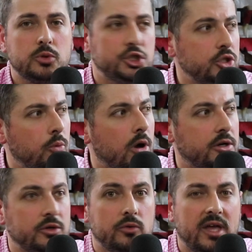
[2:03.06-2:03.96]
what you want
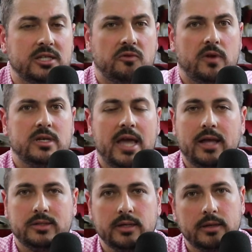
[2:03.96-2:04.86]
to do, that's
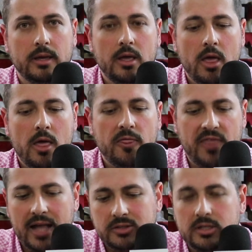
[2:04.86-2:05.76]
fantastic.
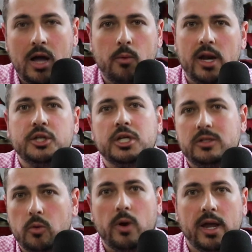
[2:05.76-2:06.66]
That's not what
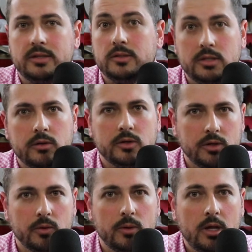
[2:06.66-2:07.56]
NJ2AS is here to
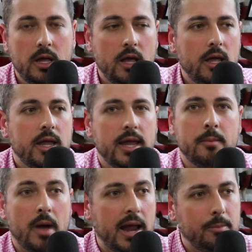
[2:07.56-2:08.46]
do. In
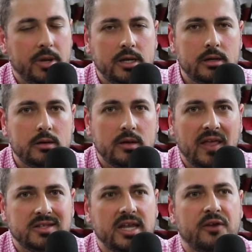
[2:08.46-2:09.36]
my opinion,
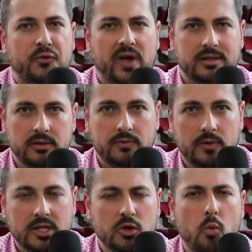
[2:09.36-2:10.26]
that's ineffective.
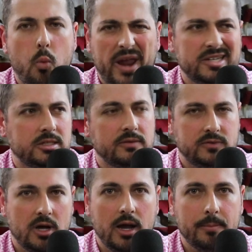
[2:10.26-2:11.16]
It's a waste of
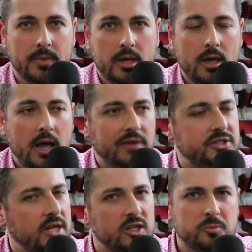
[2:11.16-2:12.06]
time. I've
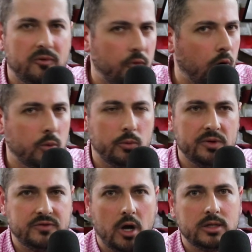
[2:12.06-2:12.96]
said this before when
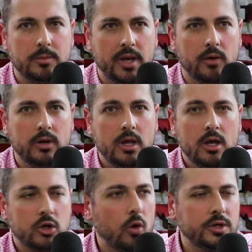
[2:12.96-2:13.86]
we've talked about
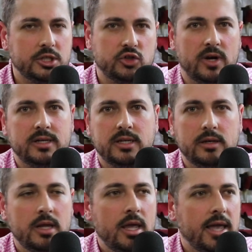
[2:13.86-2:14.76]
going to
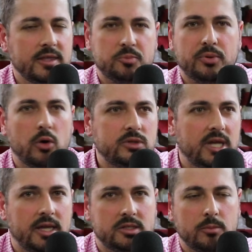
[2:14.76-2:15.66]
Trenton and these
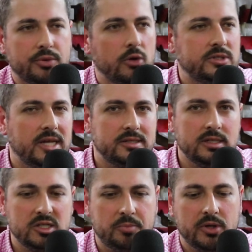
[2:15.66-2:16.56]
protests and protesting
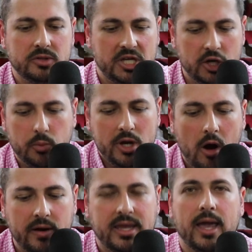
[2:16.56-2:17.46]
these bills. Here we
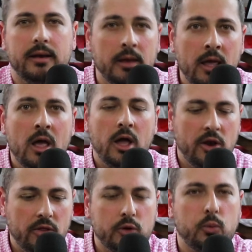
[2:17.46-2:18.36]
are again,
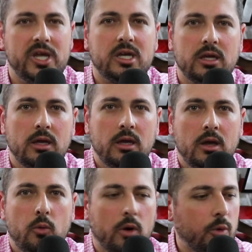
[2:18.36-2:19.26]
another week
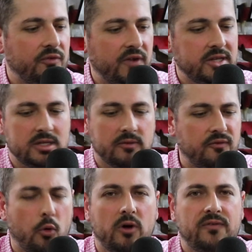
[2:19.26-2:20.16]
where we're facing
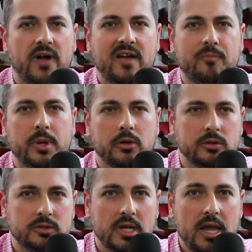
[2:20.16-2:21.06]
4 or 5
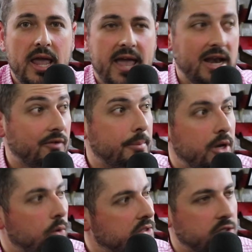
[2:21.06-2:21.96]
bills, and
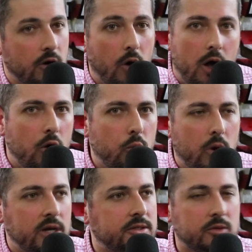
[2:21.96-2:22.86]
everybody wants to know,
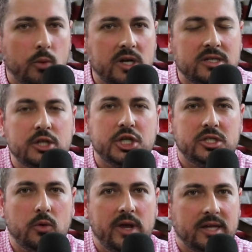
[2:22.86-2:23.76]
what does
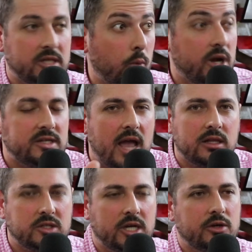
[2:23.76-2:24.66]
NJ2AS say? What does
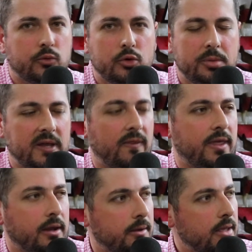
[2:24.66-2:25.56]
Alexander Rubian
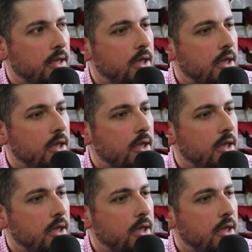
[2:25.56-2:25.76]
think?